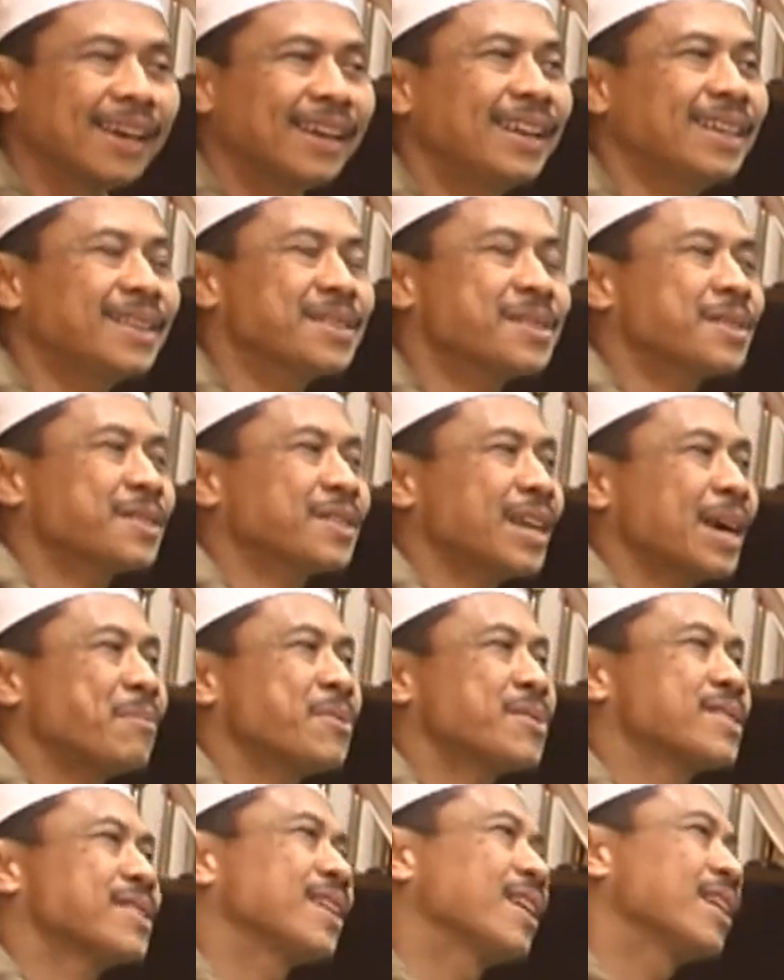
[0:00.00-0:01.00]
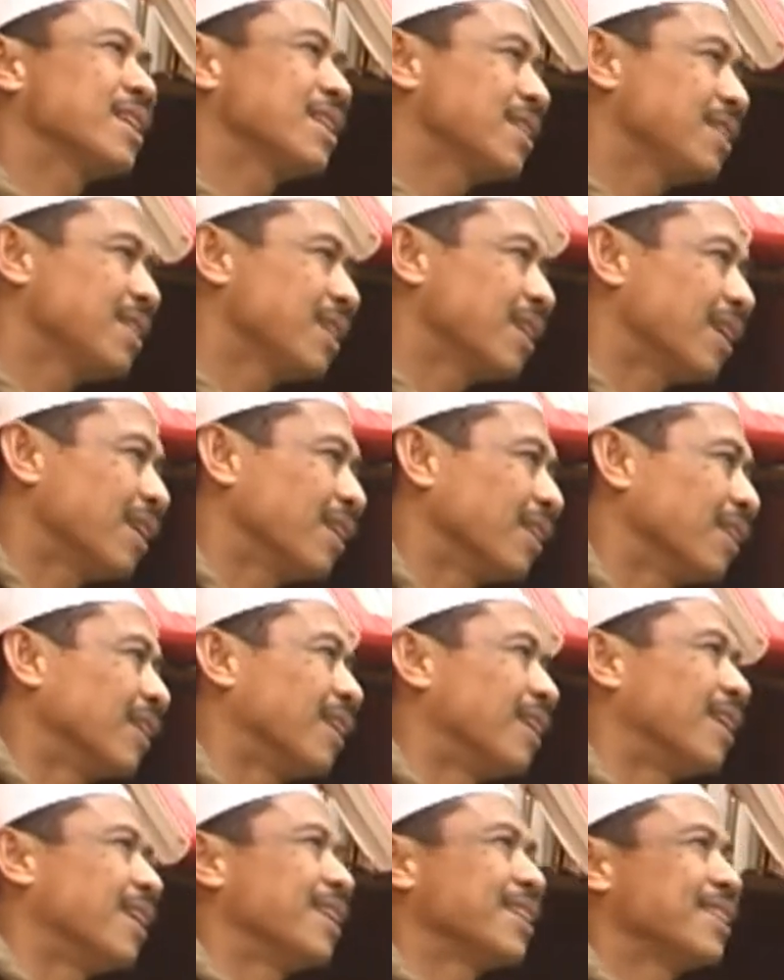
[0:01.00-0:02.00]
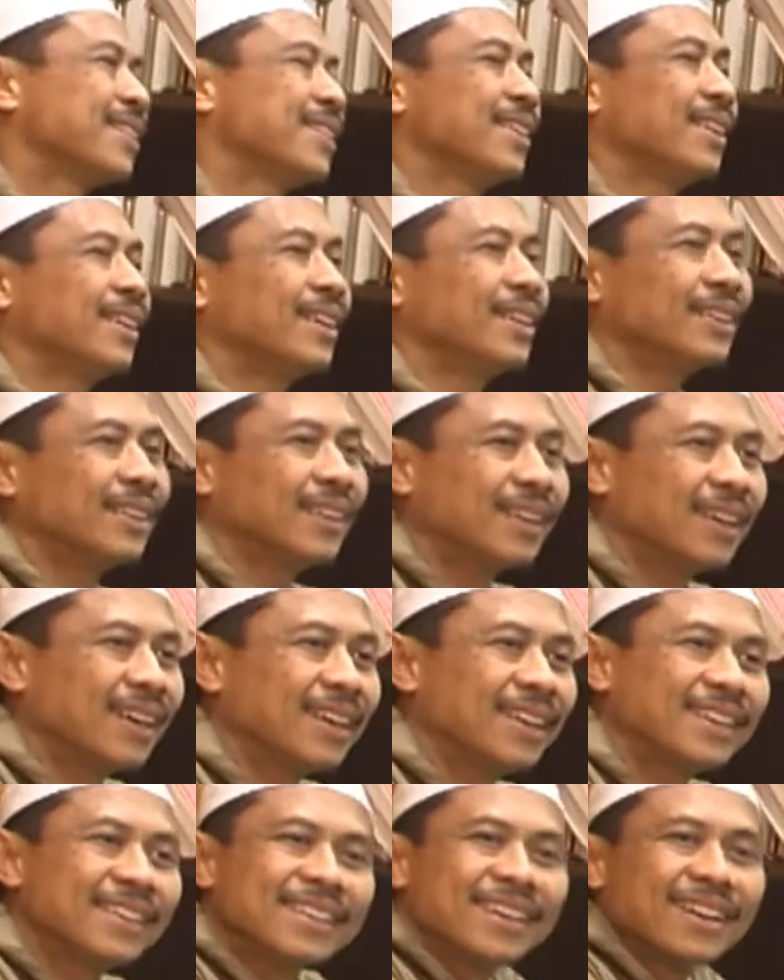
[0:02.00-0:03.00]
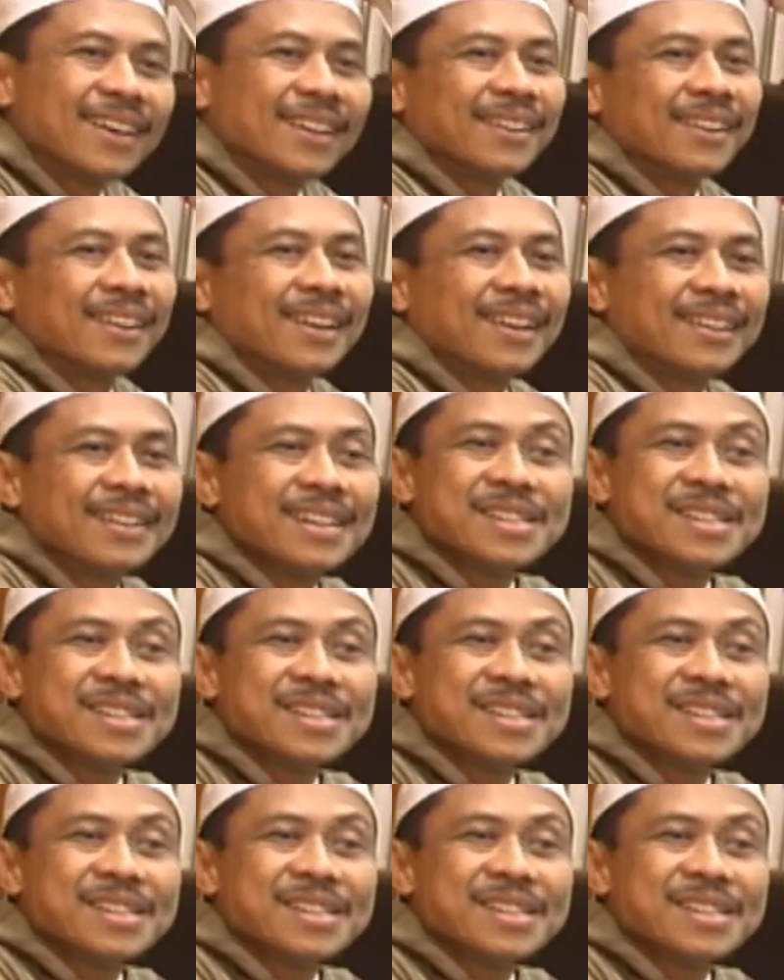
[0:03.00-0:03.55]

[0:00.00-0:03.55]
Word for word: that is the time we say, Ya Allah, Ya Allah, Ya Allah.